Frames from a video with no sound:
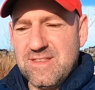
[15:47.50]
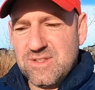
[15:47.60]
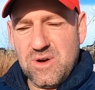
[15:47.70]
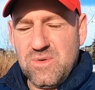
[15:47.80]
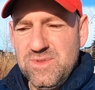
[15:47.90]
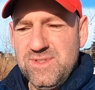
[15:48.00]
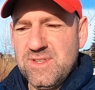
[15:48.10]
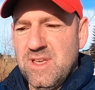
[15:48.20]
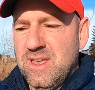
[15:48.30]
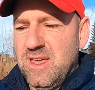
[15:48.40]

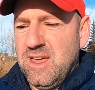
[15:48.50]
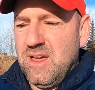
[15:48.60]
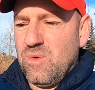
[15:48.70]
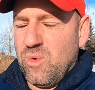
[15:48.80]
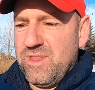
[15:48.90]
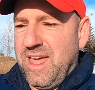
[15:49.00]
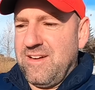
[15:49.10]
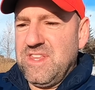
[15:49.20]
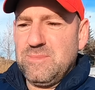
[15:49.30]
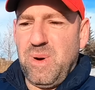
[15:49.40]
zones where they
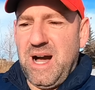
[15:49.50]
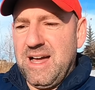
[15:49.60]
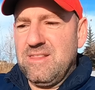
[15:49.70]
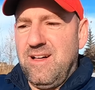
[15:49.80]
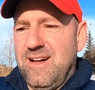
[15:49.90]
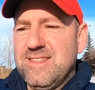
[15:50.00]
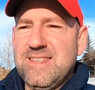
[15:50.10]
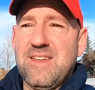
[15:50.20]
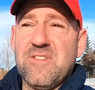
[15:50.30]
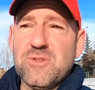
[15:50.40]
have these pylons
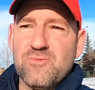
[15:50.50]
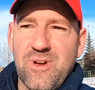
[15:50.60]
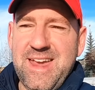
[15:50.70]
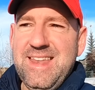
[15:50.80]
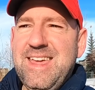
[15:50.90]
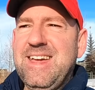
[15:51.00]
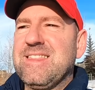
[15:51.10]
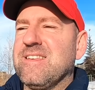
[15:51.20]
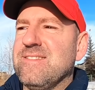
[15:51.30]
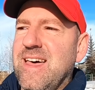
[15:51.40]
and if it's raining
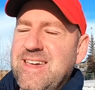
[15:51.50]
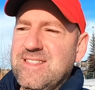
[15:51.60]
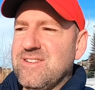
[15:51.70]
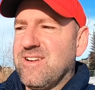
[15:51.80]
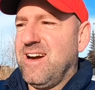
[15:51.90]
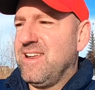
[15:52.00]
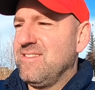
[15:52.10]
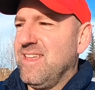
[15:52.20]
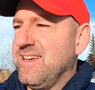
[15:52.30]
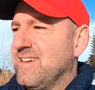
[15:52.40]
and the lights are kind
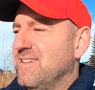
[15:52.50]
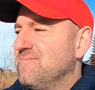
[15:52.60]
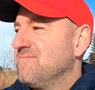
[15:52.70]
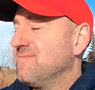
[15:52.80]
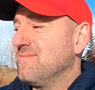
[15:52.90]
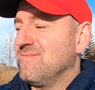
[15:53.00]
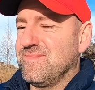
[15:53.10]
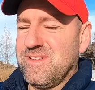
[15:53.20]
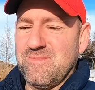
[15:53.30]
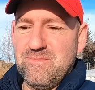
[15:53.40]
of like
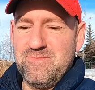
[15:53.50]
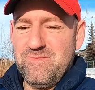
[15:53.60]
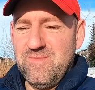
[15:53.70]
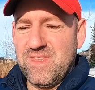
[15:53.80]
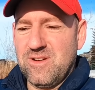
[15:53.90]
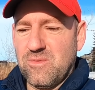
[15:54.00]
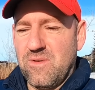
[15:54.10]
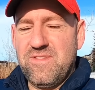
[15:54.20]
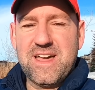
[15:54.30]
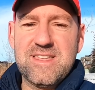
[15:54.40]
you know
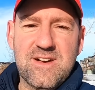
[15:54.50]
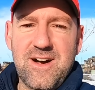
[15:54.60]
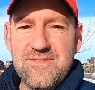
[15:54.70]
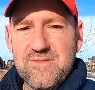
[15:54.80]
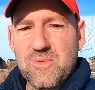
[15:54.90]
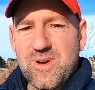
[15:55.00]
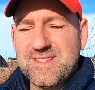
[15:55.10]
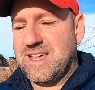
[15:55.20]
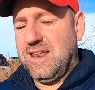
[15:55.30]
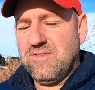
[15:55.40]
reflecting off everywhere
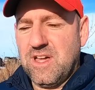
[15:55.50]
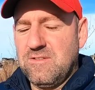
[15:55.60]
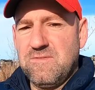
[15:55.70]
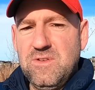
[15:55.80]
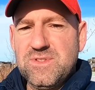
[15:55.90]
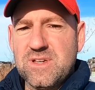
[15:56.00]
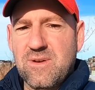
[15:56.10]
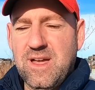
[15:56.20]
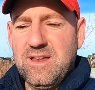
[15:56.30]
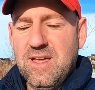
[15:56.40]
it's kind of confusing
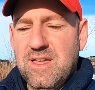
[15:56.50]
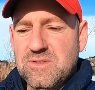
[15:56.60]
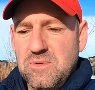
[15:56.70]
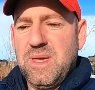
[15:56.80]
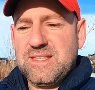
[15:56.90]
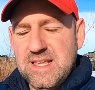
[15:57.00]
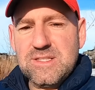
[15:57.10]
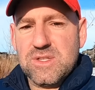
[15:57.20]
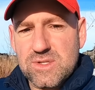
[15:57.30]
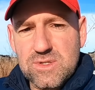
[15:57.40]
right so it makes
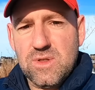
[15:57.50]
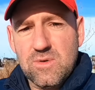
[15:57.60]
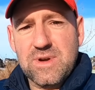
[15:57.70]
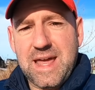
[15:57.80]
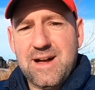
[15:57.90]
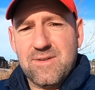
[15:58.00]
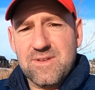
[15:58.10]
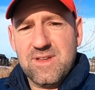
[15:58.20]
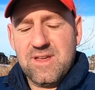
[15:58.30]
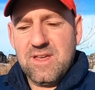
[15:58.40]
sense to slow
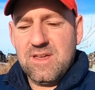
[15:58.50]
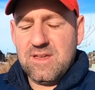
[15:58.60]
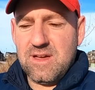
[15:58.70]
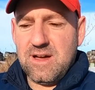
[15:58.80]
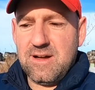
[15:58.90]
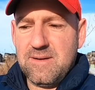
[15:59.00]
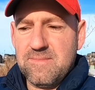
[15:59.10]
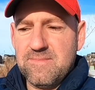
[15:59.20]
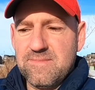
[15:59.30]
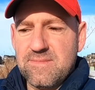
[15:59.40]
down
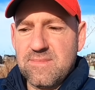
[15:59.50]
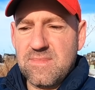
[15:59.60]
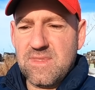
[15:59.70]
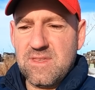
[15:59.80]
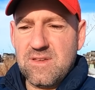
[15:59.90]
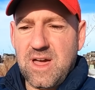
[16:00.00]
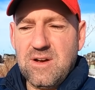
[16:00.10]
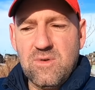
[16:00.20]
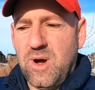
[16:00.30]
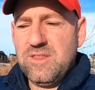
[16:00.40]
um i
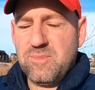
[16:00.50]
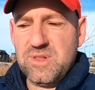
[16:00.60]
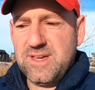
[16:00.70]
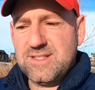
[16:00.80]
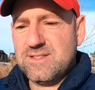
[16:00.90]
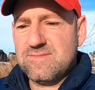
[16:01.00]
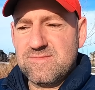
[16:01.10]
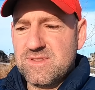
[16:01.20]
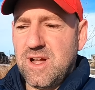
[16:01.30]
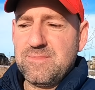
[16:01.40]
don't know why the police
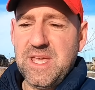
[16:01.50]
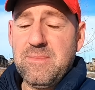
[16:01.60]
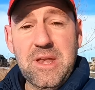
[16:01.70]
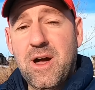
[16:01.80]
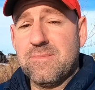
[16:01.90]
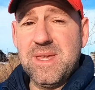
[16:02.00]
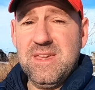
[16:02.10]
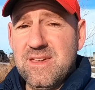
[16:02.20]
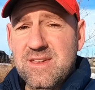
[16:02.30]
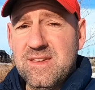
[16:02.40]
stopped him and not me